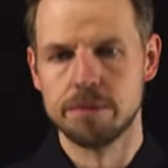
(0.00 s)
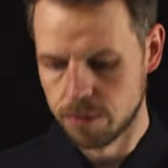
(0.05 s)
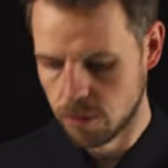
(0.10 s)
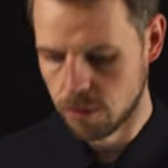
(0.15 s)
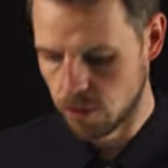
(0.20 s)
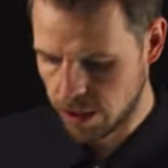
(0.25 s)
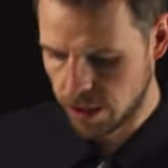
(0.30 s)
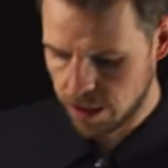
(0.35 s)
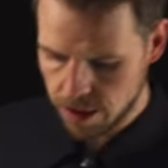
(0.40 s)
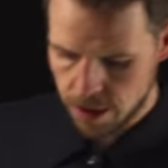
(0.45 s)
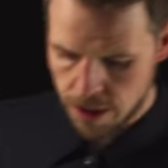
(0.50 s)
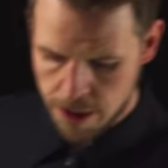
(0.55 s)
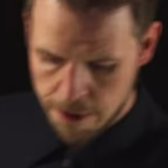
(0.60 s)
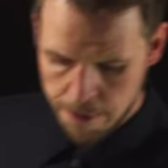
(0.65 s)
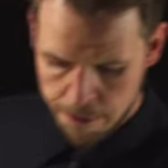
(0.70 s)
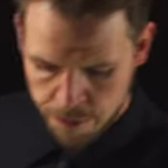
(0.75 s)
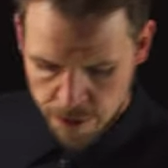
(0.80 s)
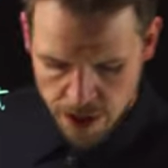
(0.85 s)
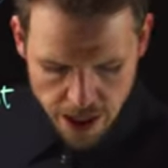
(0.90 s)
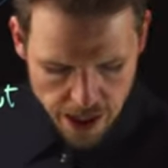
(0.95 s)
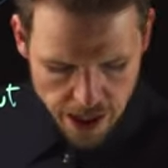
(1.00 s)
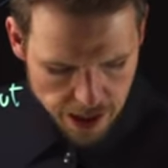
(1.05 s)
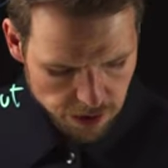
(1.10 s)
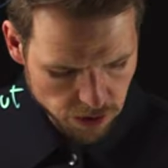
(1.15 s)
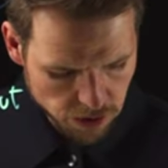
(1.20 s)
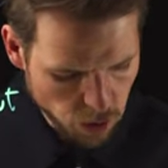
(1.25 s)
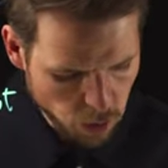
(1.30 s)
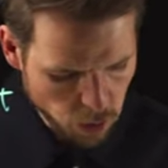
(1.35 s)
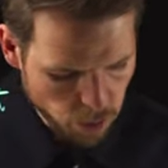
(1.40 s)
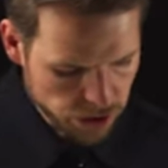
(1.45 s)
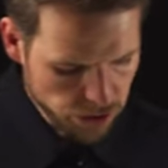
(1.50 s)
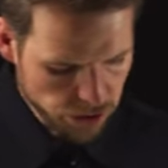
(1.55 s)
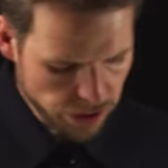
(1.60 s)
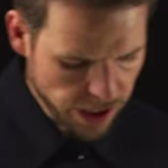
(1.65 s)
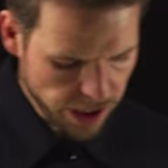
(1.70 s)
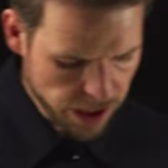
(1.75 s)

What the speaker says: right? And so what you can